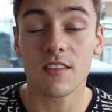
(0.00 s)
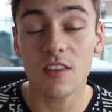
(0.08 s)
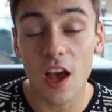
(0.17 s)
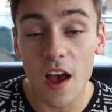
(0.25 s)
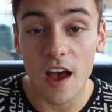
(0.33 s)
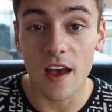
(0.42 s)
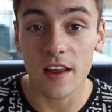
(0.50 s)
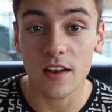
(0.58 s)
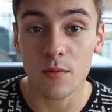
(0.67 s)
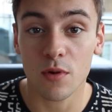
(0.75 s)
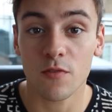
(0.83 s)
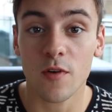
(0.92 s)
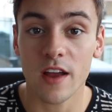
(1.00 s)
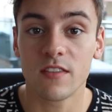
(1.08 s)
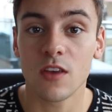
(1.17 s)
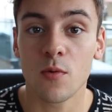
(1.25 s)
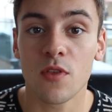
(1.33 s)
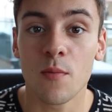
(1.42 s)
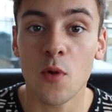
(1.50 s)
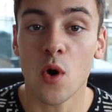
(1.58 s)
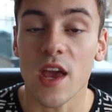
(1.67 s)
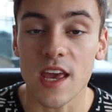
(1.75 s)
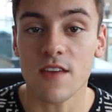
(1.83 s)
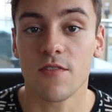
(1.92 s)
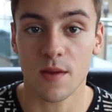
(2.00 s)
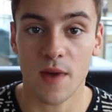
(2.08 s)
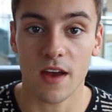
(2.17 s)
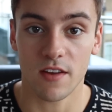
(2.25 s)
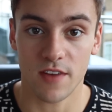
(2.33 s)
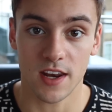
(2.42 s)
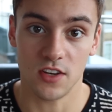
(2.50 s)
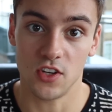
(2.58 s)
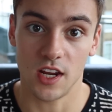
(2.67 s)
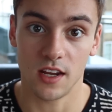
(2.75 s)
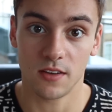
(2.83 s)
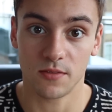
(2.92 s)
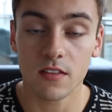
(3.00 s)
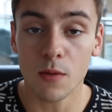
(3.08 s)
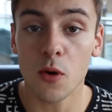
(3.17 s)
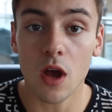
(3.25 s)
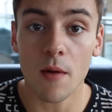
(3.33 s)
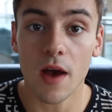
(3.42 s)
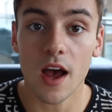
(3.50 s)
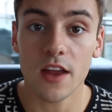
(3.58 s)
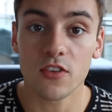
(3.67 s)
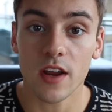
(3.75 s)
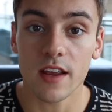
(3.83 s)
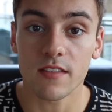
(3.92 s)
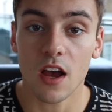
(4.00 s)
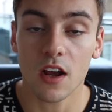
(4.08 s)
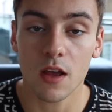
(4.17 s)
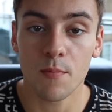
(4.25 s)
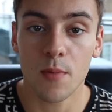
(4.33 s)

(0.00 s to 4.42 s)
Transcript: in turn, provides you with a more even amount of energy. Simple carbohydrates are